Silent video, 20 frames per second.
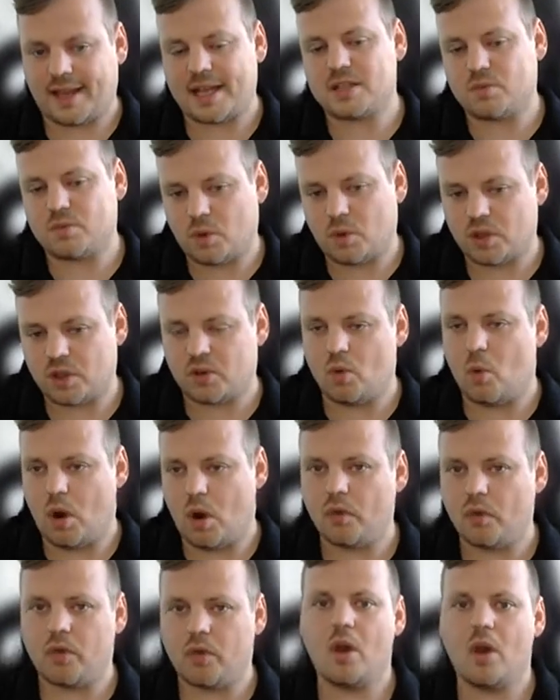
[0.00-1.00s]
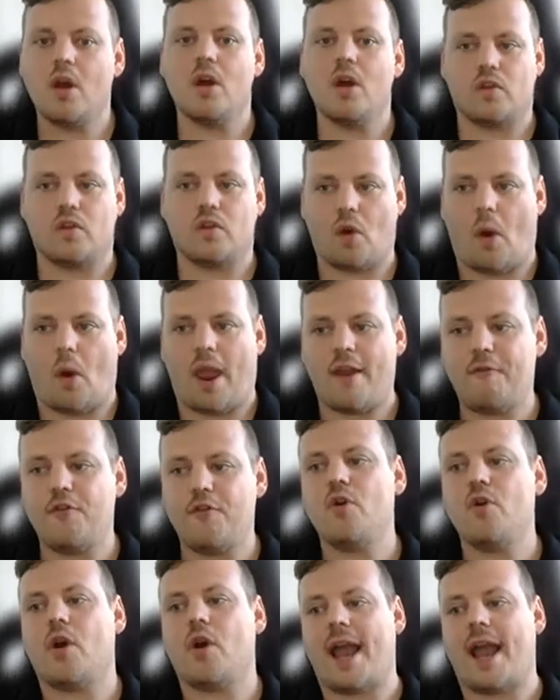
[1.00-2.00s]
And that's what you want. So
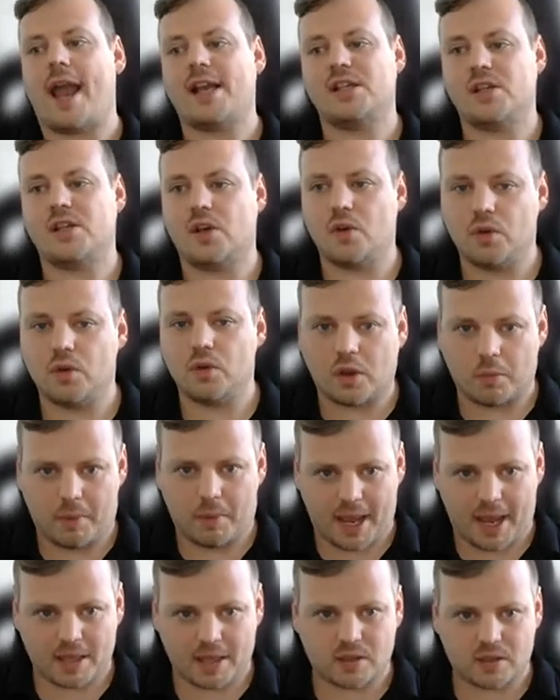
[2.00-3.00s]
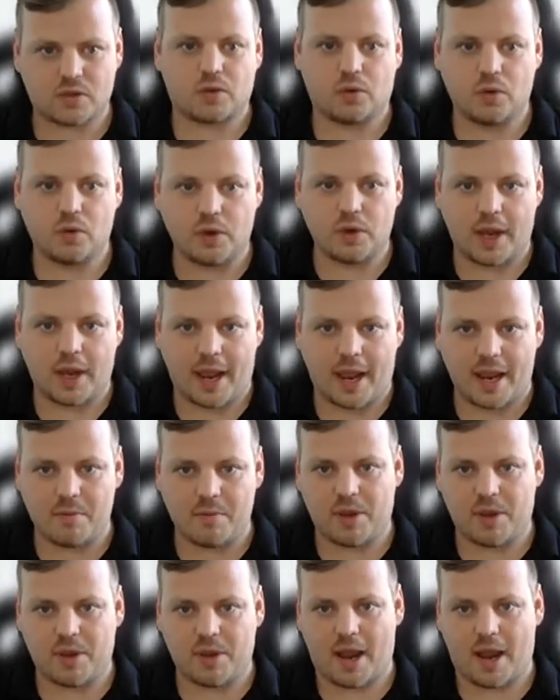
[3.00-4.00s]
if you execute commands through the
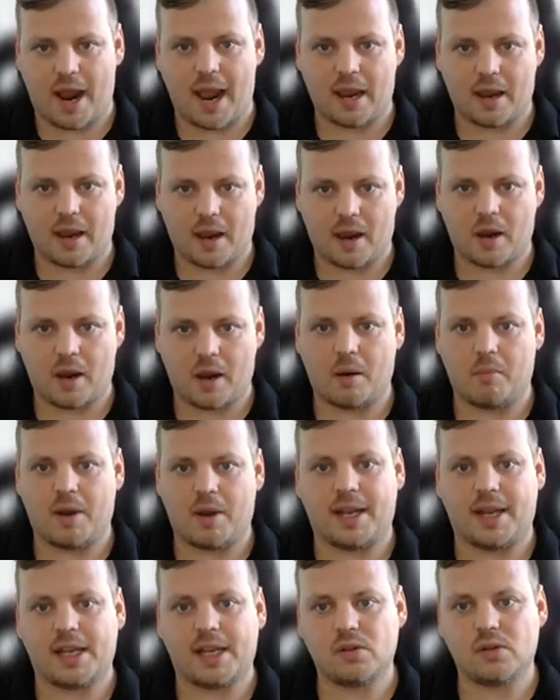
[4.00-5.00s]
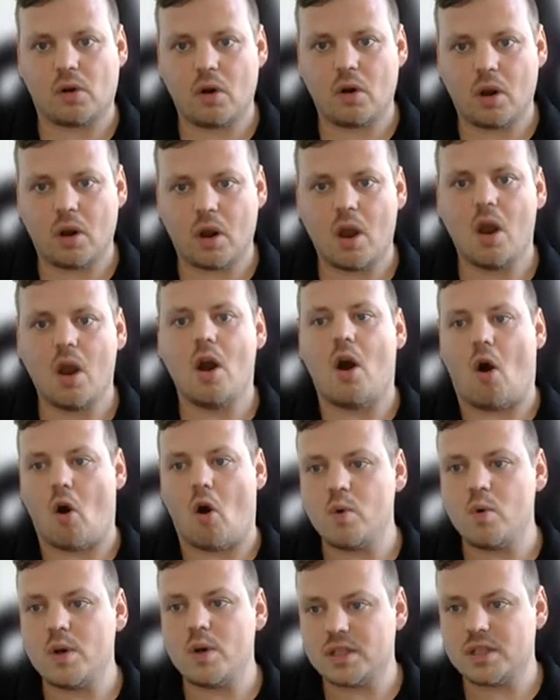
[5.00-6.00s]
API in XSOAR,
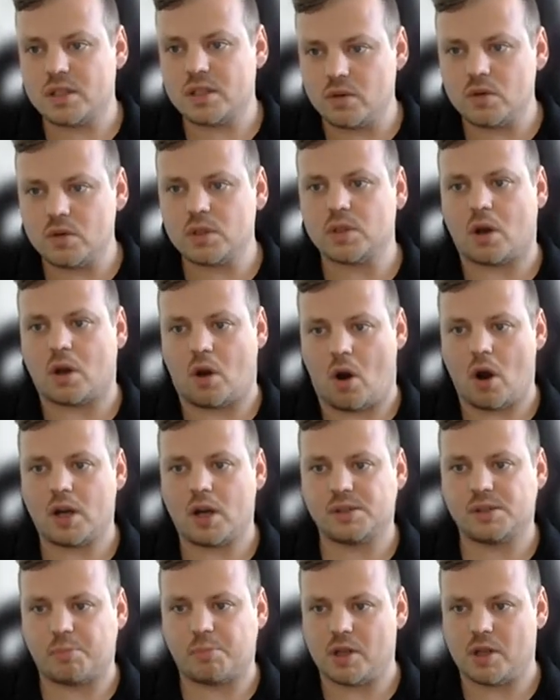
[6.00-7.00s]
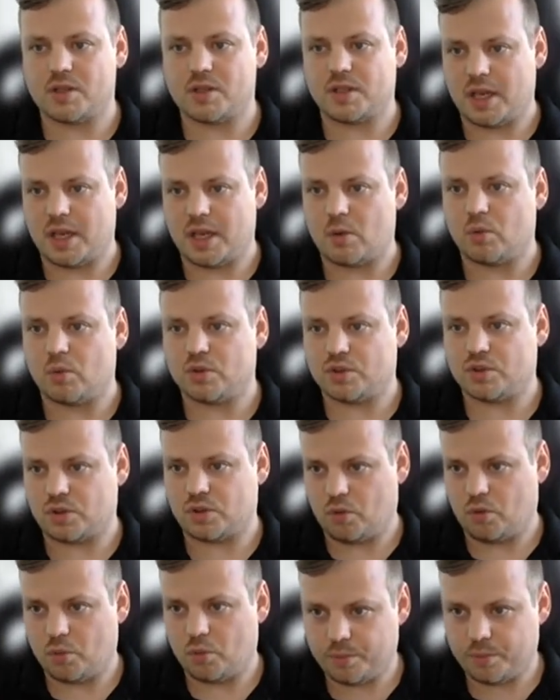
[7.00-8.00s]
always use the raw response equals
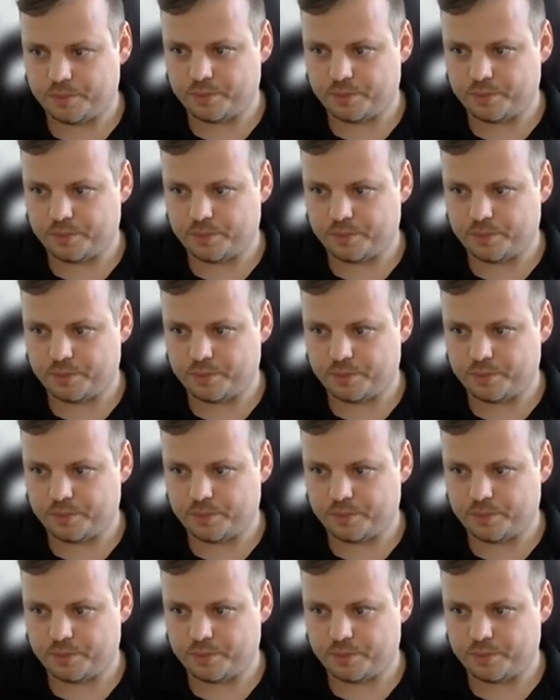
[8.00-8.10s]
true.